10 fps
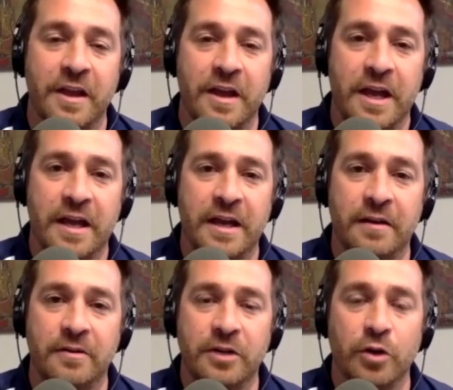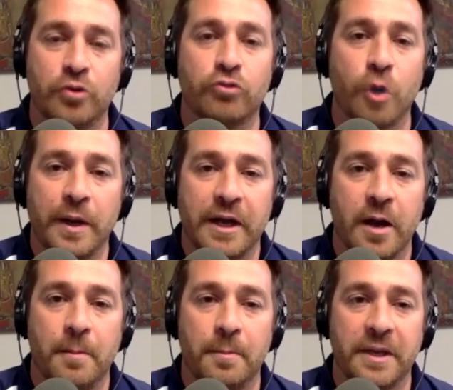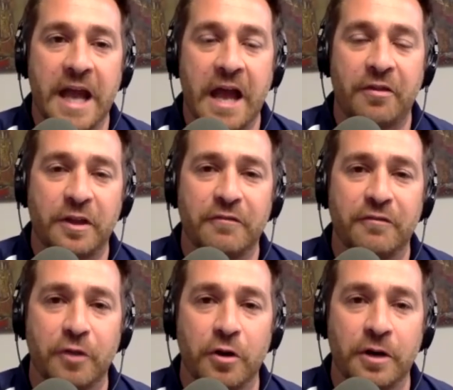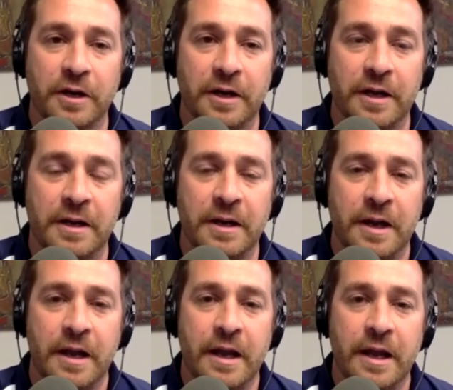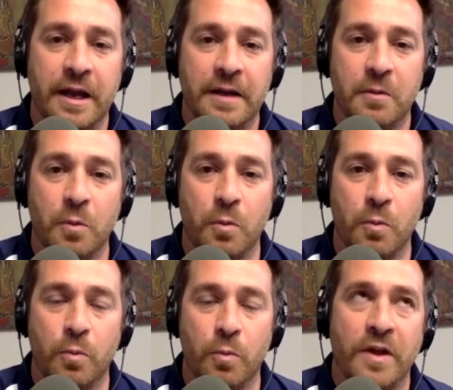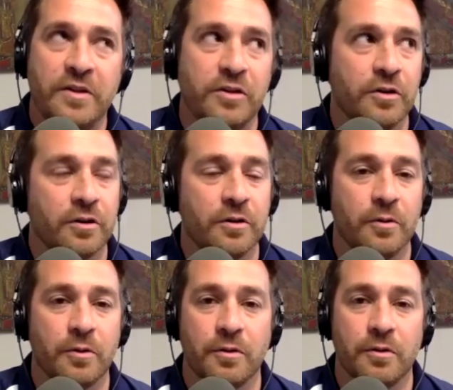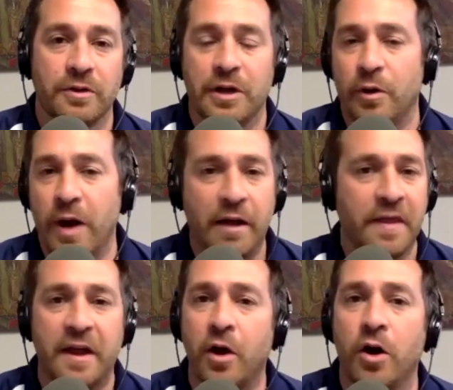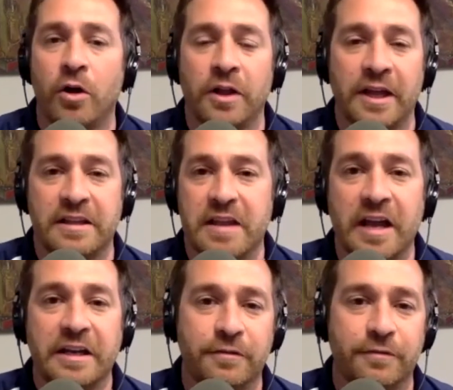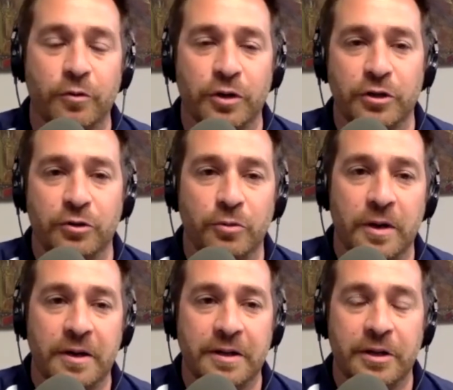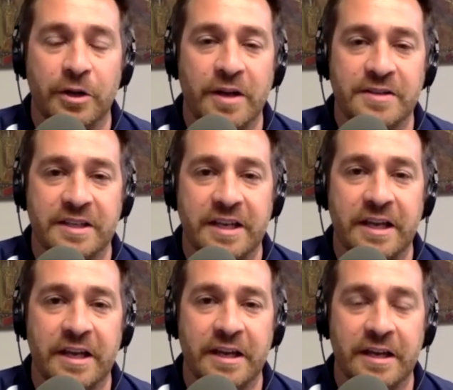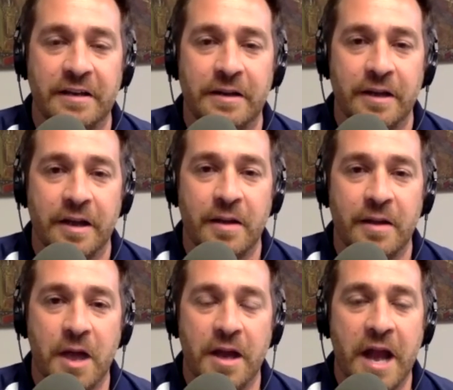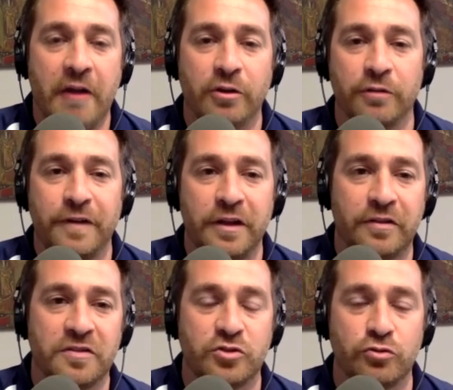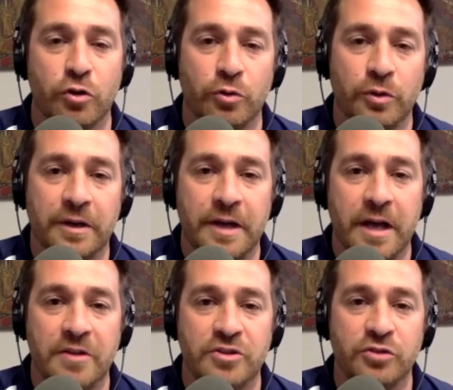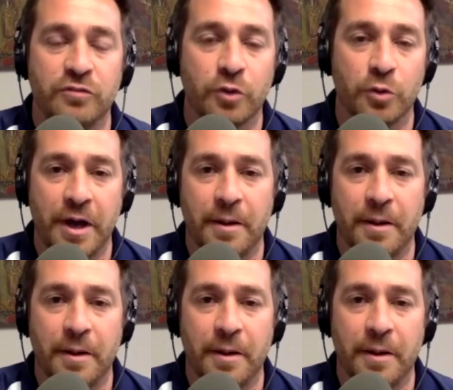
and, growing up Catholic in Florida and when you're, how that all ignited for you, as a kid and how your faith has grown as you've grown up.